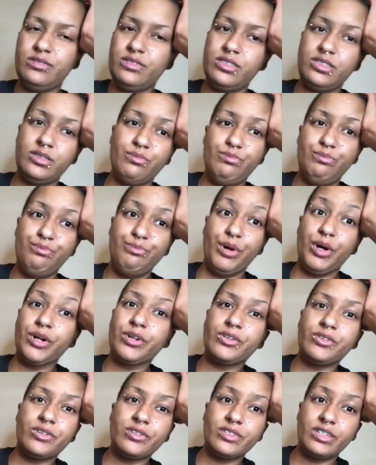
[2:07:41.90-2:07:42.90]
doesn't
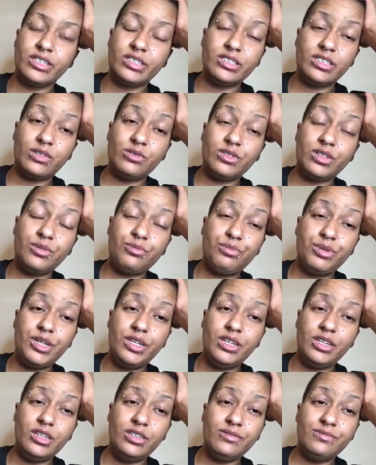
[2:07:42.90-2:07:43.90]
burn or anything when I
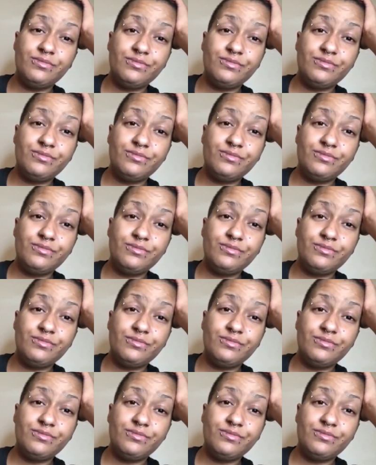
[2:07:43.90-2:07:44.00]
pee.